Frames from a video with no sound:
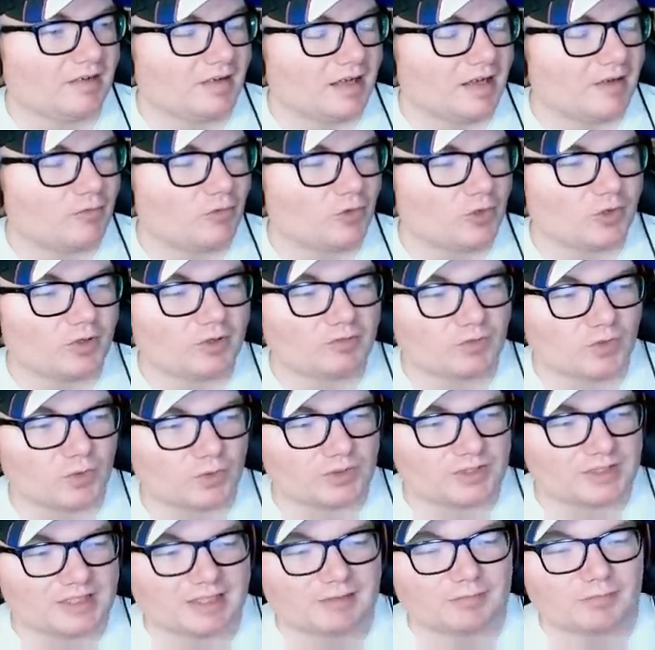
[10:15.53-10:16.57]
I, I, will, of
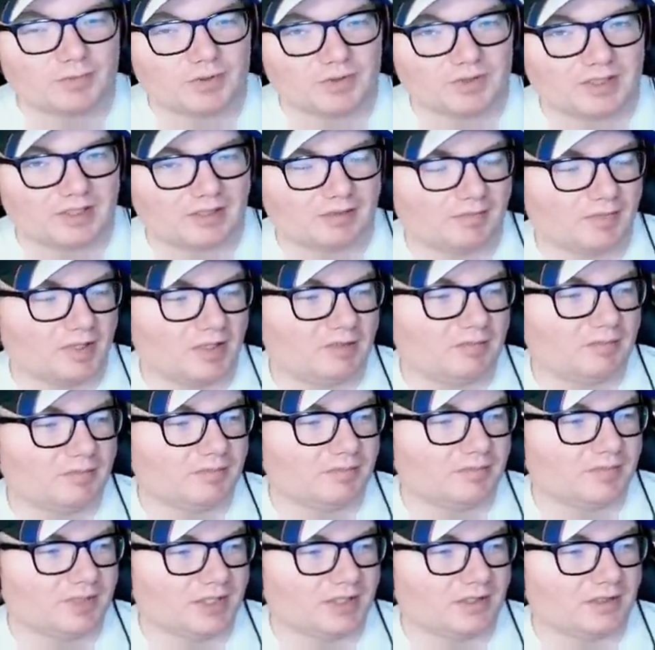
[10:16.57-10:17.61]
course, then put them up,
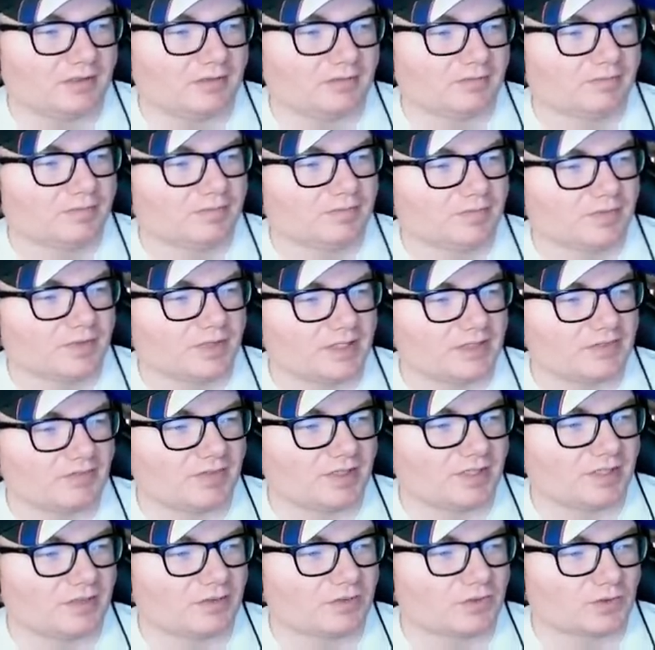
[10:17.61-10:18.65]
you know, as
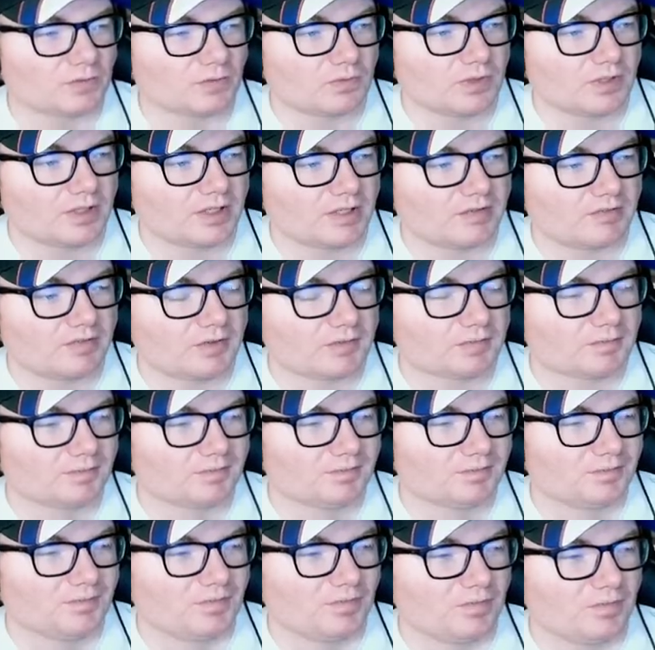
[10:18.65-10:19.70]
videos or whatever.
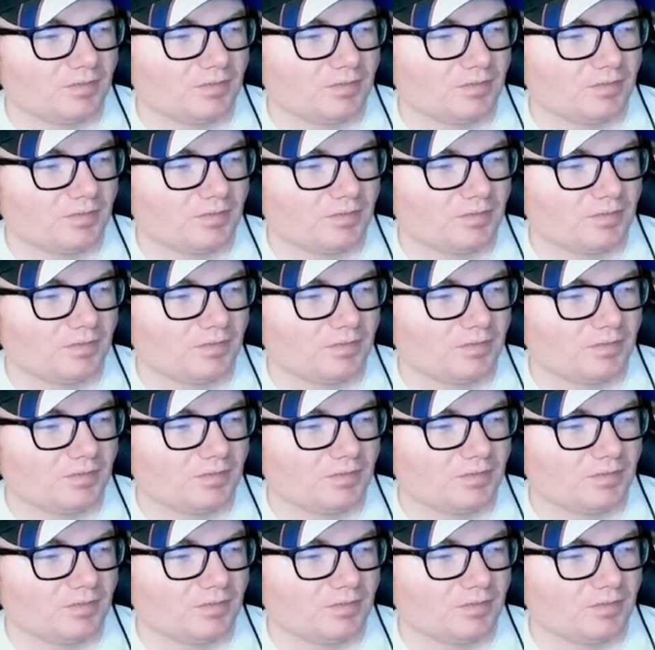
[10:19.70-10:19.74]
